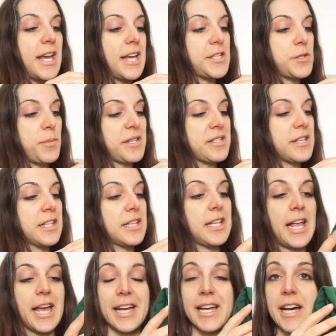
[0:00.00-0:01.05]
It's basically
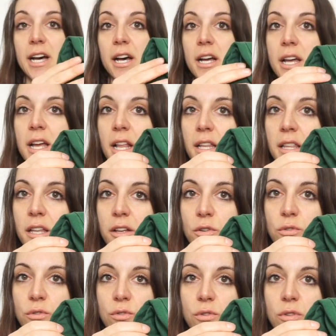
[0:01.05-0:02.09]
like a
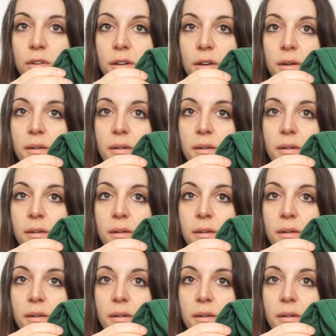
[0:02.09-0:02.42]
little